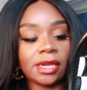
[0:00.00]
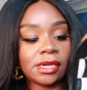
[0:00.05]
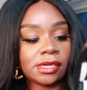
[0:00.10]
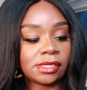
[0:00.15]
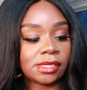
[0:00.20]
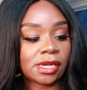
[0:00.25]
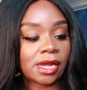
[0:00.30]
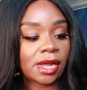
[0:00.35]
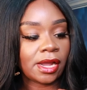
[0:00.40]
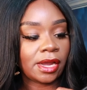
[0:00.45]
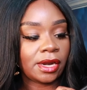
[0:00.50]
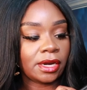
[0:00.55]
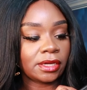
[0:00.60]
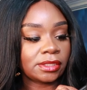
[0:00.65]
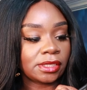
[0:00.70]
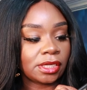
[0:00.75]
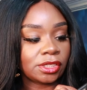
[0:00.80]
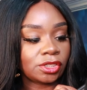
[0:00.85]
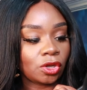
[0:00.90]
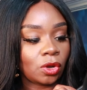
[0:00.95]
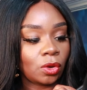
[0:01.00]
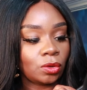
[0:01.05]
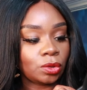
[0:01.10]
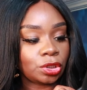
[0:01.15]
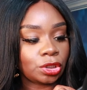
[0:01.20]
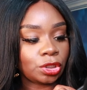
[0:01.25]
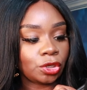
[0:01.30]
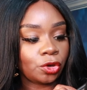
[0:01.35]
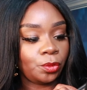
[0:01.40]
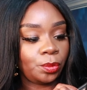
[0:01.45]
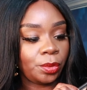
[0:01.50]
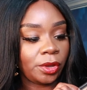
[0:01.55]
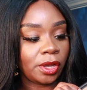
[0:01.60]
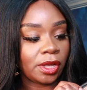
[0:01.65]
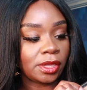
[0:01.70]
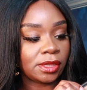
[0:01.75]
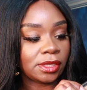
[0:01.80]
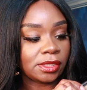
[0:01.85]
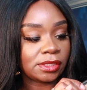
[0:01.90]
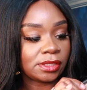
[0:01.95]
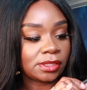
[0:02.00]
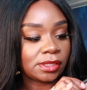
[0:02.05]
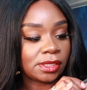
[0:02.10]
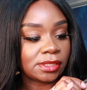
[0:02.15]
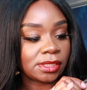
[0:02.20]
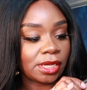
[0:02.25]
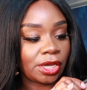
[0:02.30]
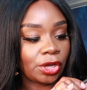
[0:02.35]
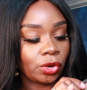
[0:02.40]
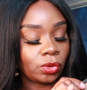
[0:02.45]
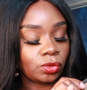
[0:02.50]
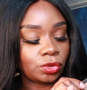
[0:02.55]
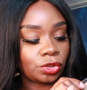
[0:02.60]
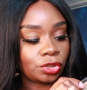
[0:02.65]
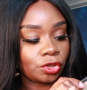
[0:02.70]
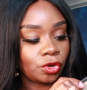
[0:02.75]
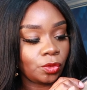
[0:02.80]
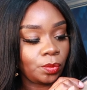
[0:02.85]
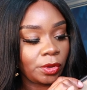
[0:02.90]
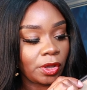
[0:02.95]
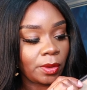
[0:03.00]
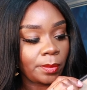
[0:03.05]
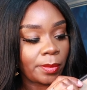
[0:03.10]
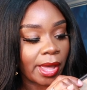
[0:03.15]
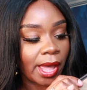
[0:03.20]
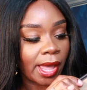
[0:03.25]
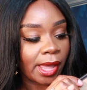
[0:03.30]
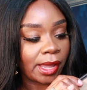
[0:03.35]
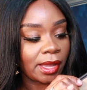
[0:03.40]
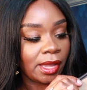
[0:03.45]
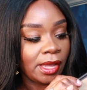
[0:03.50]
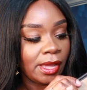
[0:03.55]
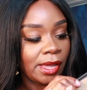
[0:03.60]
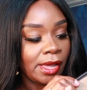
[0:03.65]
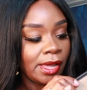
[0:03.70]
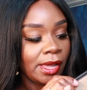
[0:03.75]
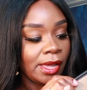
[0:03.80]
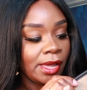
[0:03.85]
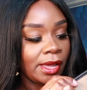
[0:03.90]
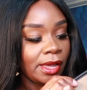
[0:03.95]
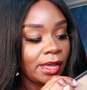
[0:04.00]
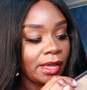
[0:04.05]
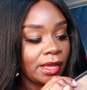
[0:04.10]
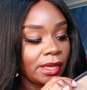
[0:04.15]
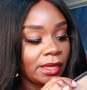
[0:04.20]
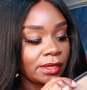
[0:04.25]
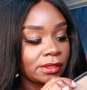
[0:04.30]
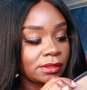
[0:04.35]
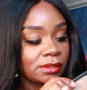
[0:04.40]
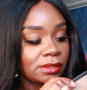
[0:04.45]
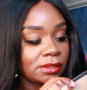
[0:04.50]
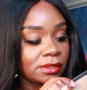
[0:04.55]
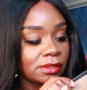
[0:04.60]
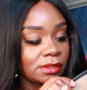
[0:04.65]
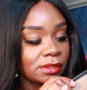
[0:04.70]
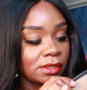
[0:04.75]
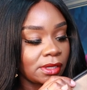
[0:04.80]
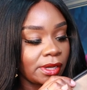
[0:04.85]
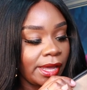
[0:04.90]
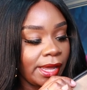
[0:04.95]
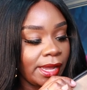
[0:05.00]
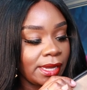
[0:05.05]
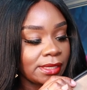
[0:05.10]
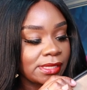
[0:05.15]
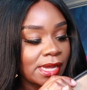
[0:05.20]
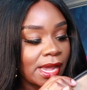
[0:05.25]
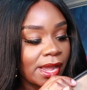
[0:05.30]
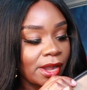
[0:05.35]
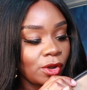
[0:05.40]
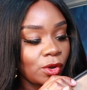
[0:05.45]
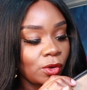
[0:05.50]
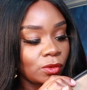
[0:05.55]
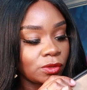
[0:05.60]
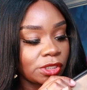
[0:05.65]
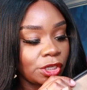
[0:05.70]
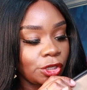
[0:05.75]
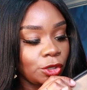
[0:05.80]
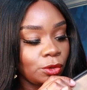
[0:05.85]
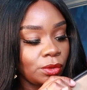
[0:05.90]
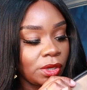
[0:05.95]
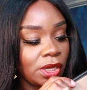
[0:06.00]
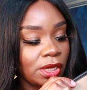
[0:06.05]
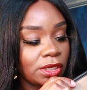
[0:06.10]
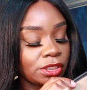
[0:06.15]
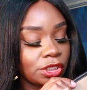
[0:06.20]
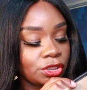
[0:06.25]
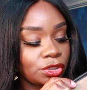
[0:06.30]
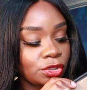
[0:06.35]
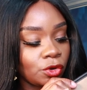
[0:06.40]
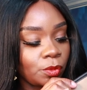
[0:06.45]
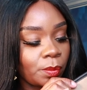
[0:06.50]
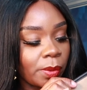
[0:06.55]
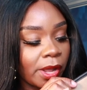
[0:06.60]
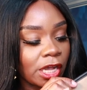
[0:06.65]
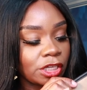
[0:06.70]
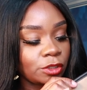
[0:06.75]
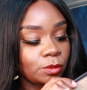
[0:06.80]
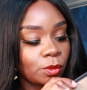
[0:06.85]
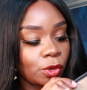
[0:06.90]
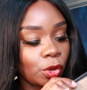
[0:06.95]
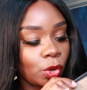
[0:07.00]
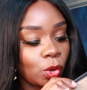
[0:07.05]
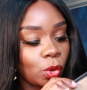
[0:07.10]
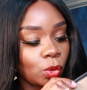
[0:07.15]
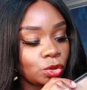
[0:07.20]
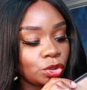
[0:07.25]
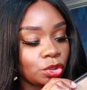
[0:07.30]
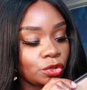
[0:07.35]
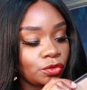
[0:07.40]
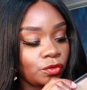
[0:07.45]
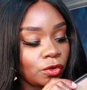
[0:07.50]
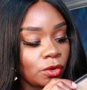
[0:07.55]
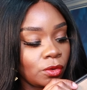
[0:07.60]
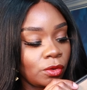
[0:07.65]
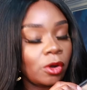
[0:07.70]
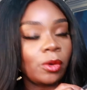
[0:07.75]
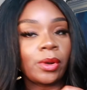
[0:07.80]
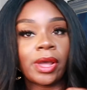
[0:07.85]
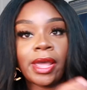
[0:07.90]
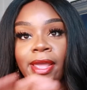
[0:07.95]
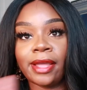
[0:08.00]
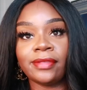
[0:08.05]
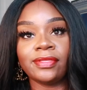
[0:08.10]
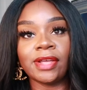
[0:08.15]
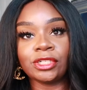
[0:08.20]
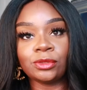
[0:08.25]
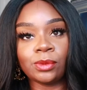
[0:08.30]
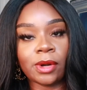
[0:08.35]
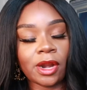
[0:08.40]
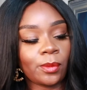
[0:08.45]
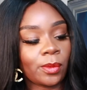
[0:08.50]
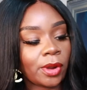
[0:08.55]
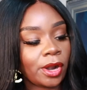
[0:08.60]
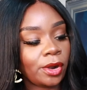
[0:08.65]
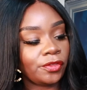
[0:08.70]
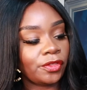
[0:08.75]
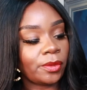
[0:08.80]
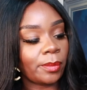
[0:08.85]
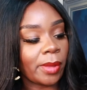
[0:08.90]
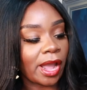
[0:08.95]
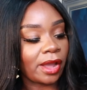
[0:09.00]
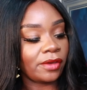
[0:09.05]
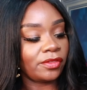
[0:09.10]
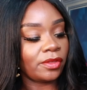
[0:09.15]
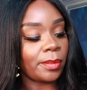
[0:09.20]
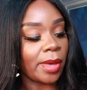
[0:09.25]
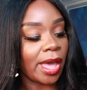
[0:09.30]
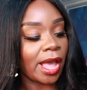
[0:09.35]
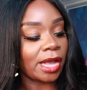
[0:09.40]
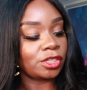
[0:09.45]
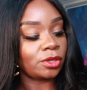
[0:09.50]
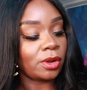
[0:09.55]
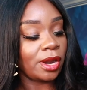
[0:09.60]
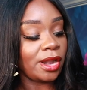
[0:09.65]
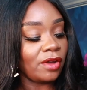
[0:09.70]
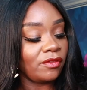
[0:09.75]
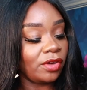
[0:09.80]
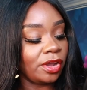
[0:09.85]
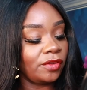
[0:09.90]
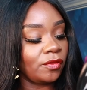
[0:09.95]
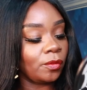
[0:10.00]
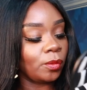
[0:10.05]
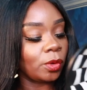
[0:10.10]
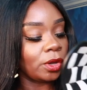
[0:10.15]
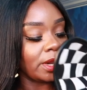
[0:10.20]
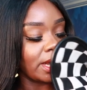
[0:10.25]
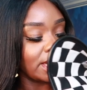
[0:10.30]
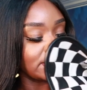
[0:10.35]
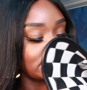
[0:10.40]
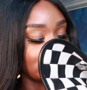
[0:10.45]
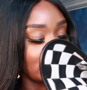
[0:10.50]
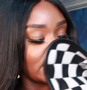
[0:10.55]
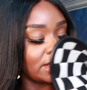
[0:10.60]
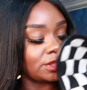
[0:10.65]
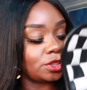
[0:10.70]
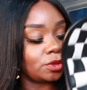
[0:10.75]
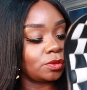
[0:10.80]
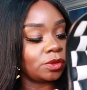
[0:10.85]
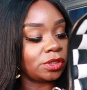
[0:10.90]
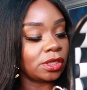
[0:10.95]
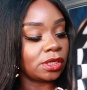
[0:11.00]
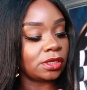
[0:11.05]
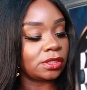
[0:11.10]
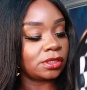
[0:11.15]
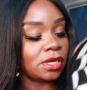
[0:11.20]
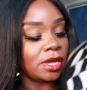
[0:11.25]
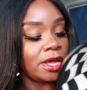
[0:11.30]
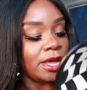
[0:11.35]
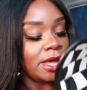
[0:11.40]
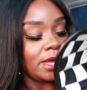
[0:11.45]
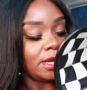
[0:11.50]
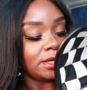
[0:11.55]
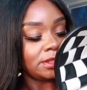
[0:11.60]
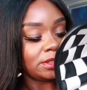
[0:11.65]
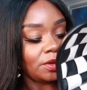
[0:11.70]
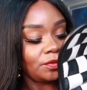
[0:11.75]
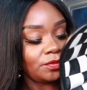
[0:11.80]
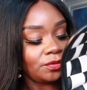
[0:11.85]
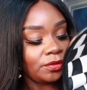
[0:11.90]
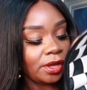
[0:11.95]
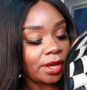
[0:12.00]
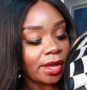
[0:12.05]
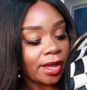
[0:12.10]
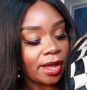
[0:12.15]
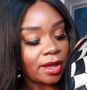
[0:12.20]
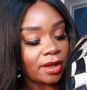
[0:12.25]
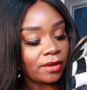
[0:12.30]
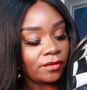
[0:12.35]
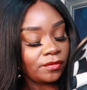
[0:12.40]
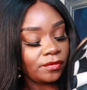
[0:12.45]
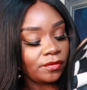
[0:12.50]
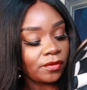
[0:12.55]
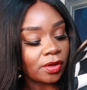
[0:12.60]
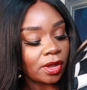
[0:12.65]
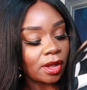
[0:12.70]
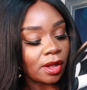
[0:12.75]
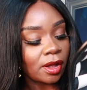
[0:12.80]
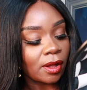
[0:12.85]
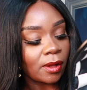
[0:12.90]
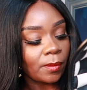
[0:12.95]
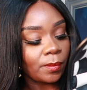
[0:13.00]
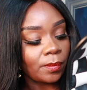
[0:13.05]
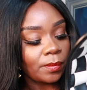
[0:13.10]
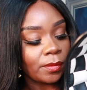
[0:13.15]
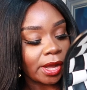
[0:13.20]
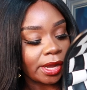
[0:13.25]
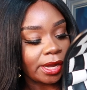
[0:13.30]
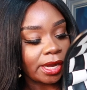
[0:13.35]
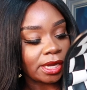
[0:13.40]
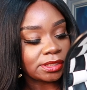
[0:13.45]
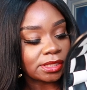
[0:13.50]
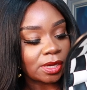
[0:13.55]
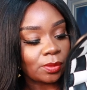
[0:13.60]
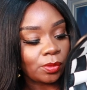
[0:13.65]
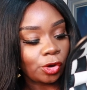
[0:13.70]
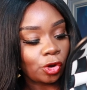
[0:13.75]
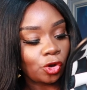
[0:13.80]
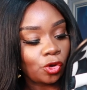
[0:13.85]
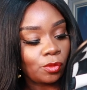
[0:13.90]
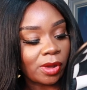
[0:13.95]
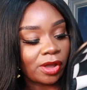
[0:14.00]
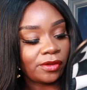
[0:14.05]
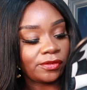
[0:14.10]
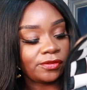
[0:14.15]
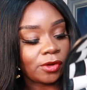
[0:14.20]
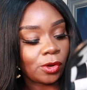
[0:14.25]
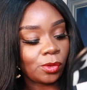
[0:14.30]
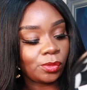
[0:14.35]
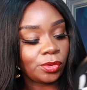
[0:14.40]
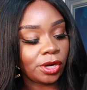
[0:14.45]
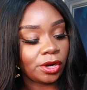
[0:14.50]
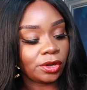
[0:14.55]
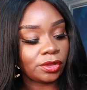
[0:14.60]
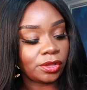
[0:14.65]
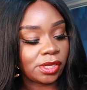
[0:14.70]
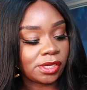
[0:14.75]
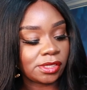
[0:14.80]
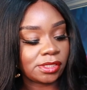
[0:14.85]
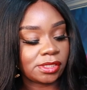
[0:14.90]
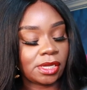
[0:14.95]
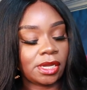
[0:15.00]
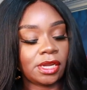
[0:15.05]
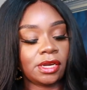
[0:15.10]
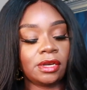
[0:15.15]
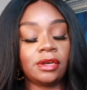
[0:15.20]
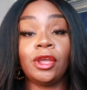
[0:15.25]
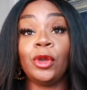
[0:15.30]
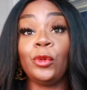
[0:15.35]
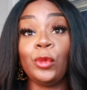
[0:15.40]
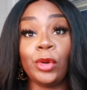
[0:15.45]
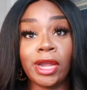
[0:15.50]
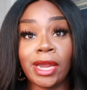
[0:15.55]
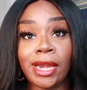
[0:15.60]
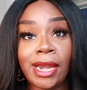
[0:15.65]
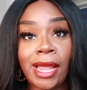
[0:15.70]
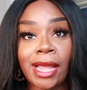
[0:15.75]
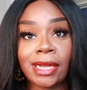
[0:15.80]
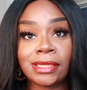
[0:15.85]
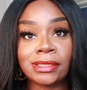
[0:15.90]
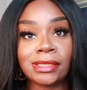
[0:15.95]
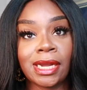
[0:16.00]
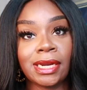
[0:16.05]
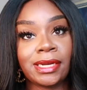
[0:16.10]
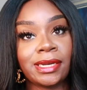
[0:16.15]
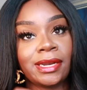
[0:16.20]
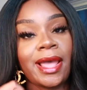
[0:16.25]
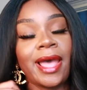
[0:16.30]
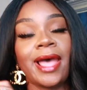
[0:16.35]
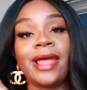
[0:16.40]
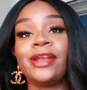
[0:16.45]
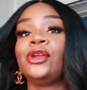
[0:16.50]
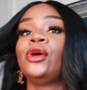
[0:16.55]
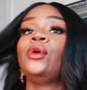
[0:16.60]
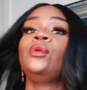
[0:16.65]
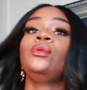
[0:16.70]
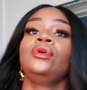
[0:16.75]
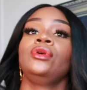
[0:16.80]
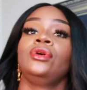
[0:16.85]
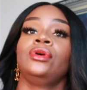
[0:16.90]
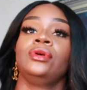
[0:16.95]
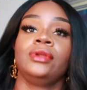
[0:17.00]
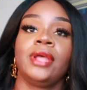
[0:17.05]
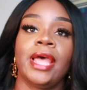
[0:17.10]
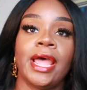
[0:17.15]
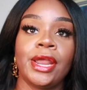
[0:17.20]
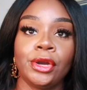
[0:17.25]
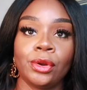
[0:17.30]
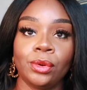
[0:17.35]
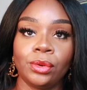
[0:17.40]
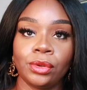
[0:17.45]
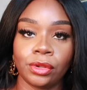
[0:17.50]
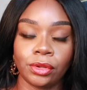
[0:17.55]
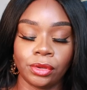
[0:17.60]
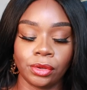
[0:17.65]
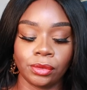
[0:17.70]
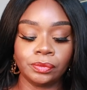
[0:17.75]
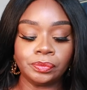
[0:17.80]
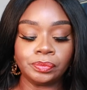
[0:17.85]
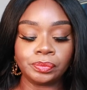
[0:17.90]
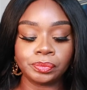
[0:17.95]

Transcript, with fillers: inside, it says Coachtopia. This is a Coachtopia bag. It's hang tag holds a unique digital password, hold your phone. Okay, that's what I read on the back of the bag. So I never even realized that. So it does definitely have, um, I guess I would hold my phone near this and it would connect. I had no, had no clue.